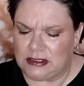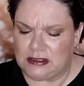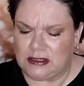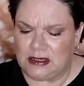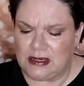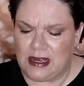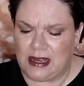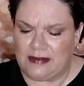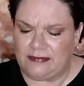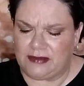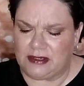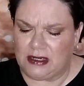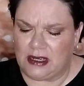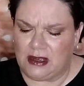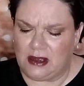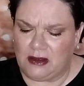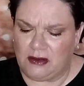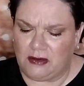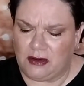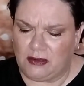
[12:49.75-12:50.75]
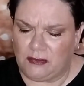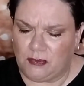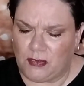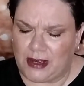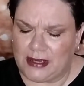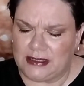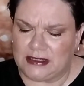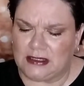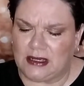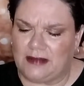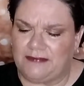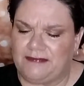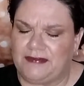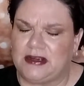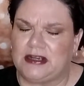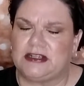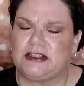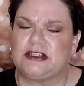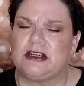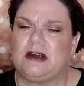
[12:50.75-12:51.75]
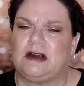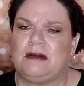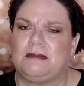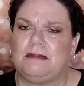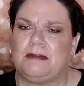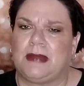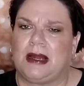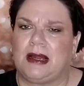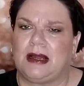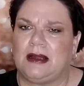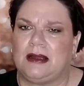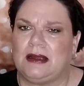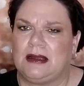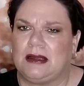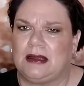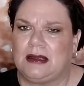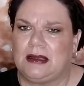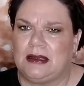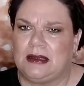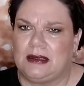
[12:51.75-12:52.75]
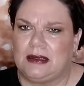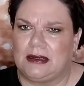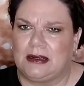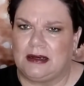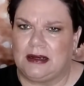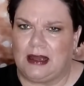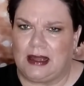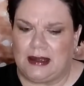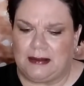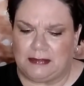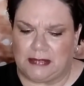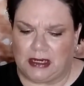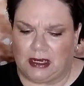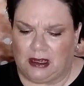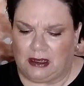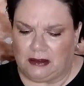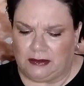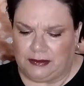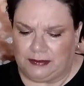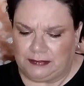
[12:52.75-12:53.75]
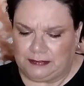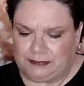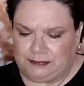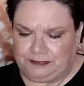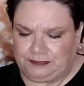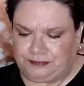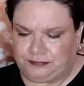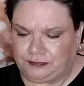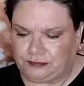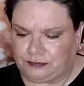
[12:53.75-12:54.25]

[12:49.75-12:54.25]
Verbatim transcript: This is going to have to go and wait till I finish up my Glam Glow.